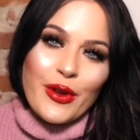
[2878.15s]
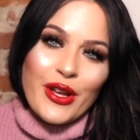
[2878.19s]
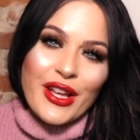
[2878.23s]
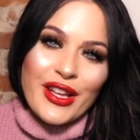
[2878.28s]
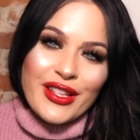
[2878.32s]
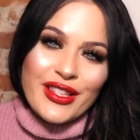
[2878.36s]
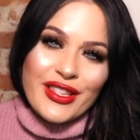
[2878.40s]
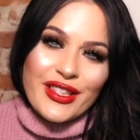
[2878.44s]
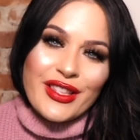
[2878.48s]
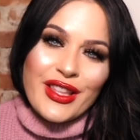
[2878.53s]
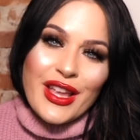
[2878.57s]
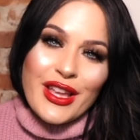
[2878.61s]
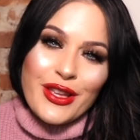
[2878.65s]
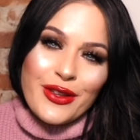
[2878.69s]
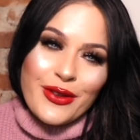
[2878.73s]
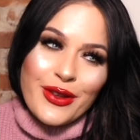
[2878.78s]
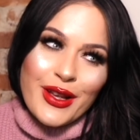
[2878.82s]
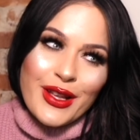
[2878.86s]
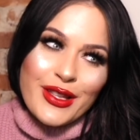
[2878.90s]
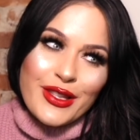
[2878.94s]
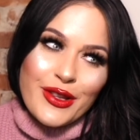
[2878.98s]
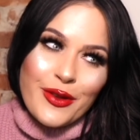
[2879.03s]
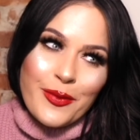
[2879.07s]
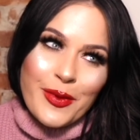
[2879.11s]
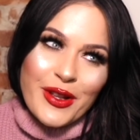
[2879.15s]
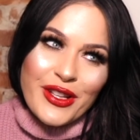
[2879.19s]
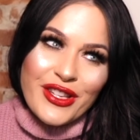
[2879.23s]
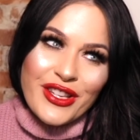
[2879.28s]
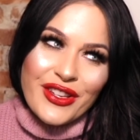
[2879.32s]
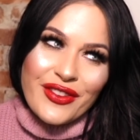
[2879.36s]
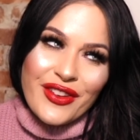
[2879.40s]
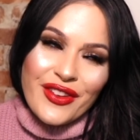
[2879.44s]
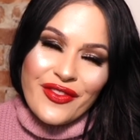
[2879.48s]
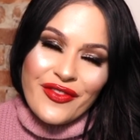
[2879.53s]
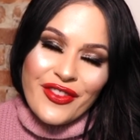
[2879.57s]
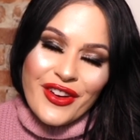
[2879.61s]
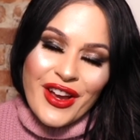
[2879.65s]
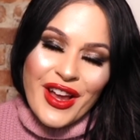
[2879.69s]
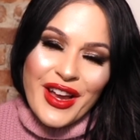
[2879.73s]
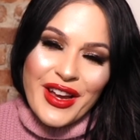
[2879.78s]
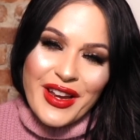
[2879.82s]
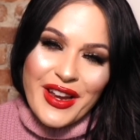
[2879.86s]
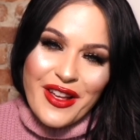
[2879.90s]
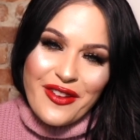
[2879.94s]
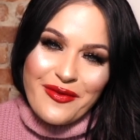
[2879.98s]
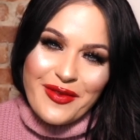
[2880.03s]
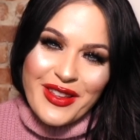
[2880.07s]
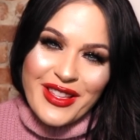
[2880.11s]
But thank you guys so much for
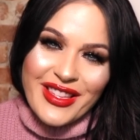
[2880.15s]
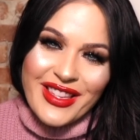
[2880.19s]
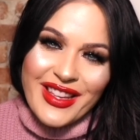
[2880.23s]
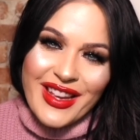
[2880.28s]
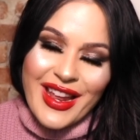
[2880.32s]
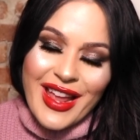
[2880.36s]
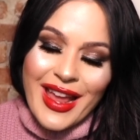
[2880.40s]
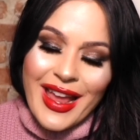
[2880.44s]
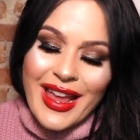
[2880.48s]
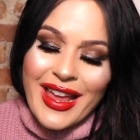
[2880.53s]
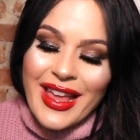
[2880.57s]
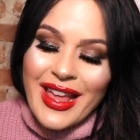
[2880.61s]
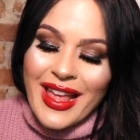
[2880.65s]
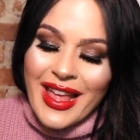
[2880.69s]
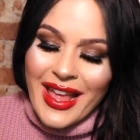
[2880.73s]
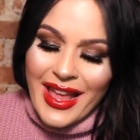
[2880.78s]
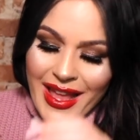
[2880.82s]
hanging out with me today.